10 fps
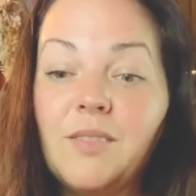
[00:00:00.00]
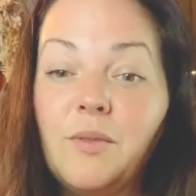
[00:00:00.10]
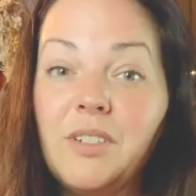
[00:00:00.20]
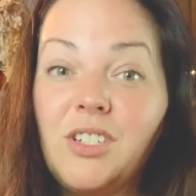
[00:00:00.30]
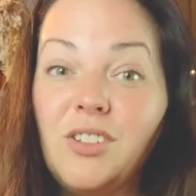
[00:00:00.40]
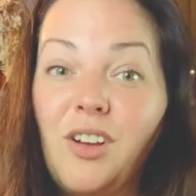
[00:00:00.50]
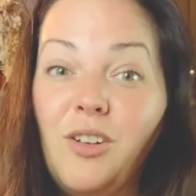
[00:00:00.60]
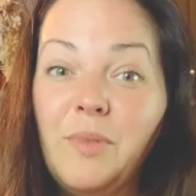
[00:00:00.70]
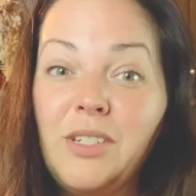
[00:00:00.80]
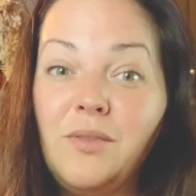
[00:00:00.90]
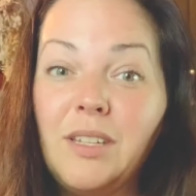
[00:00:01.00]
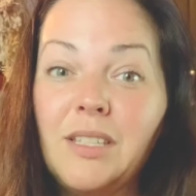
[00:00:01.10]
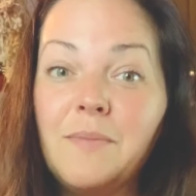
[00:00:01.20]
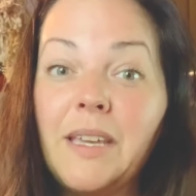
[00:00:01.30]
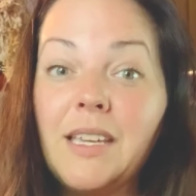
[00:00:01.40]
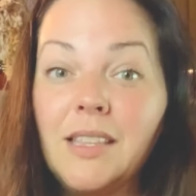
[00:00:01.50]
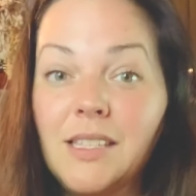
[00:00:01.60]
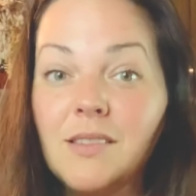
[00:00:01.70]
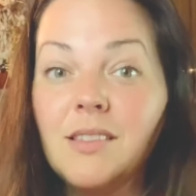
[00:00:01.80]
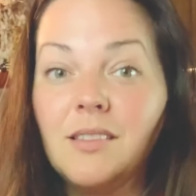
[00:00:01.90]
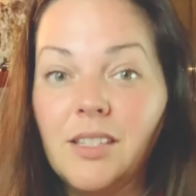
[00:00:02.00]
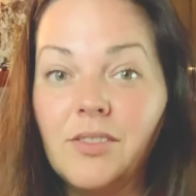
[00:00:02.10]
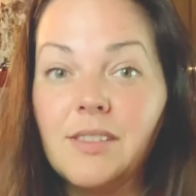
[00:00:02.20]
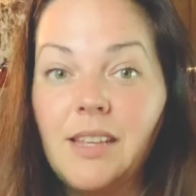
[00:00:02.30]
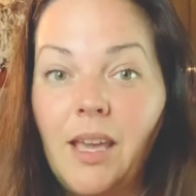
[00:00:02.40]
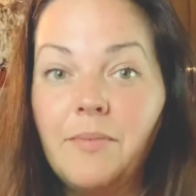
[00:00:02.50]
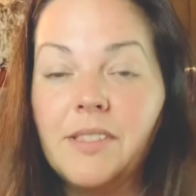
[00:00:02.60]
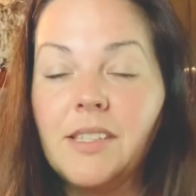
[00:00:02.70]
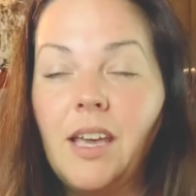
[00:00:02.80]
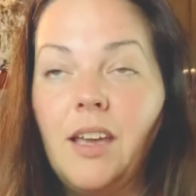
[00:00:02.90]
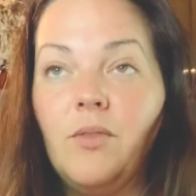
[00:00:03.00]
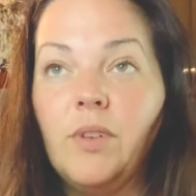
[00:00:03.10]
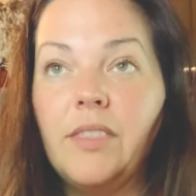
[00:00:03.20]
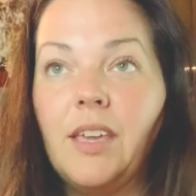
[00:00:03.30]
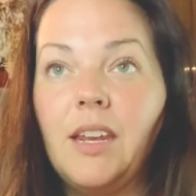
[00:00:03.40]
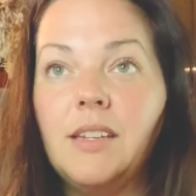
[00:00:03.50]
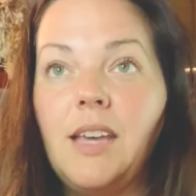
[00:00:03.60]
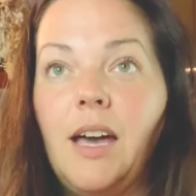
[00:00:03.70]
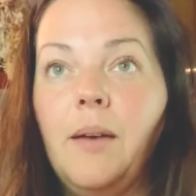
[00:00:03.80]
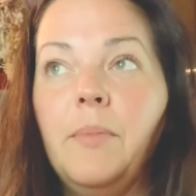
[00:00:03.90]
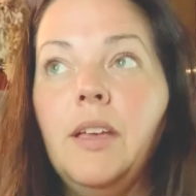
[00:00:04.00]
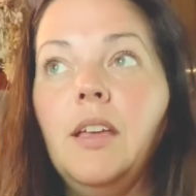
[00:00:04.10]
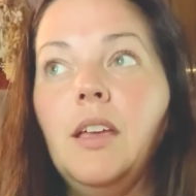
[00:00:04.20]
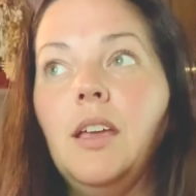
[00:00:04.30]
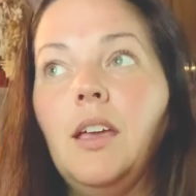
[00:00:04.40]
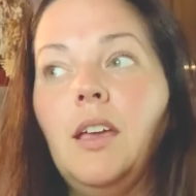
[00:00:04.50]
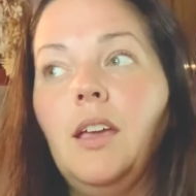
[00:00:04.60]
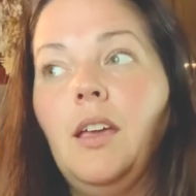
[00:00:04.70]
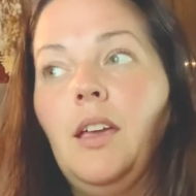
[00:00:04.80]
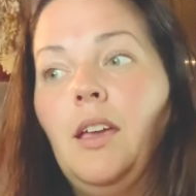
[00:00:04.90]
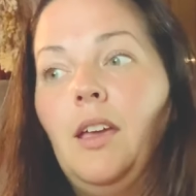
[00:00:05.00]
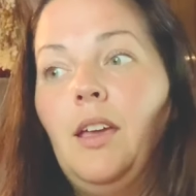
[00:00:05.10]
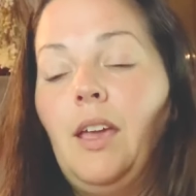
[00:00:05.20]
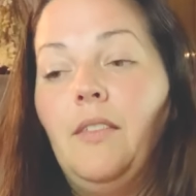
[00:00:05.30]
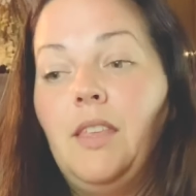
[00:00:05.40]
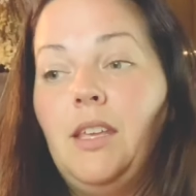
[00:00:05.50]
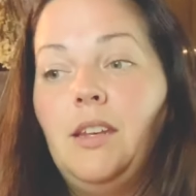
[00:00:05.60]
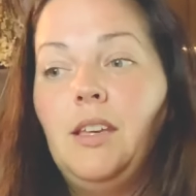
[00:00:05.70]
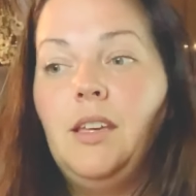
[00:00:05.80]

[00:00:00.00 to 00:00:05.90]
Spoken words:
we should all be doing, is making these little steps, one thing at a time, and then